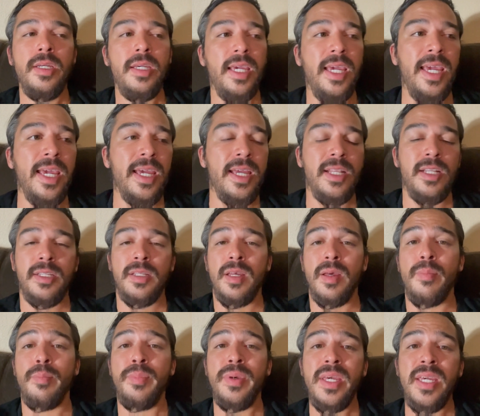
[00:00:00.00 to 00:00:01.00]
And
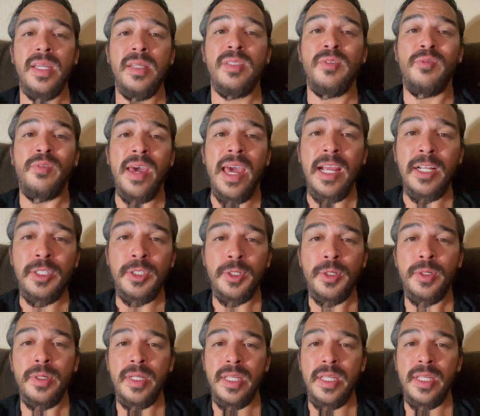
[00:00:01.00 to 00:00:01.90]
a big factor